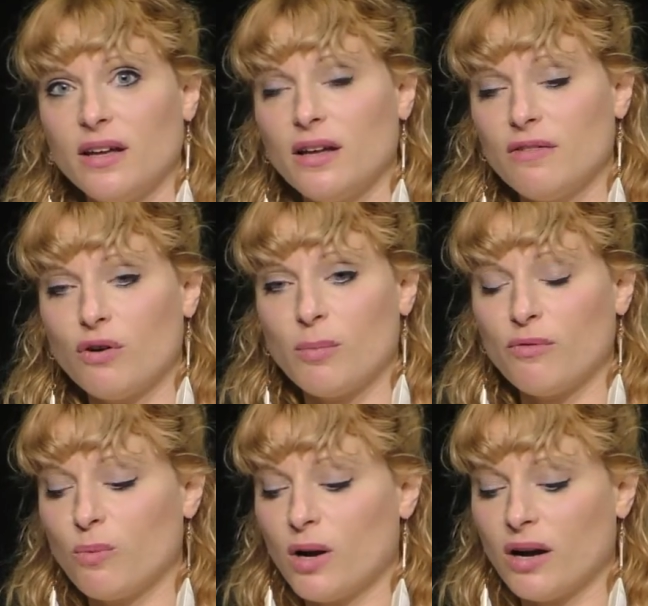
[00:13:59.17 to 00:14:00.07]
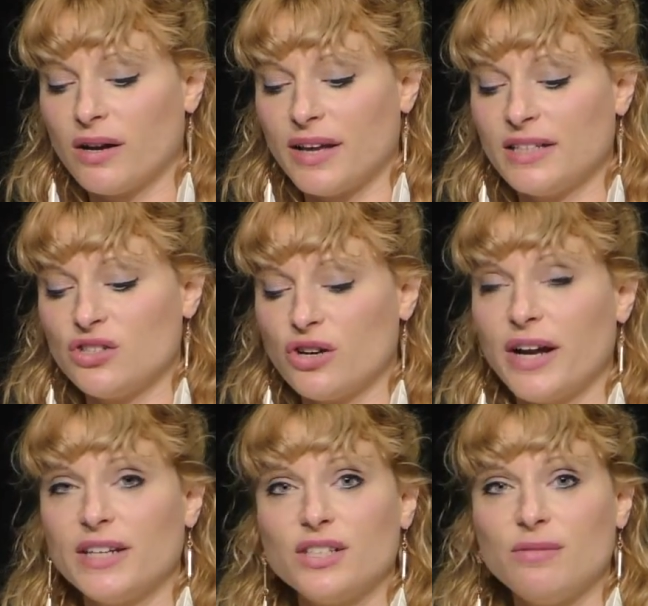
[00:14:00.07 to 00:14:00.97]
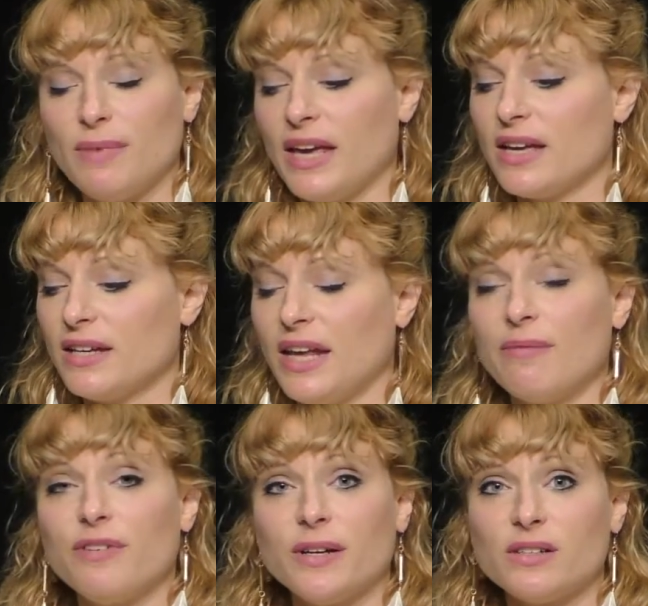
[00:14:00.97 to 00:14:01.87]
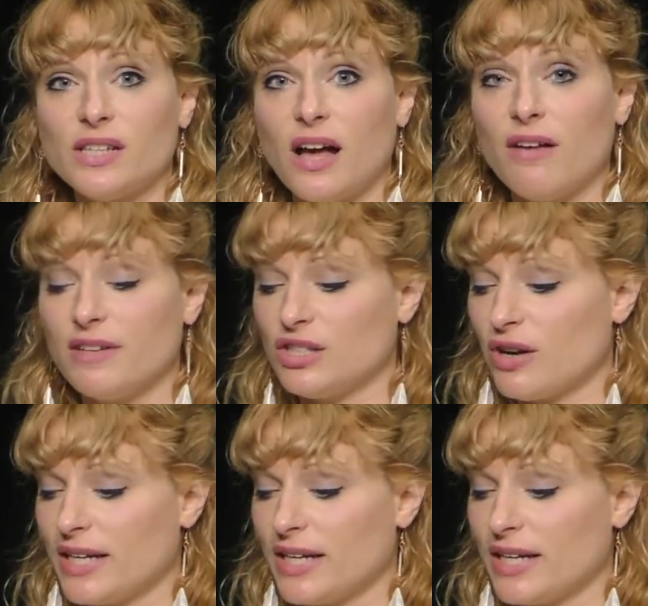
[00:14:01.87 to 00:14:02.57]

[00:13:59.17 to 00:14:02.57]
form of work, and trying to make a name for yourself and trying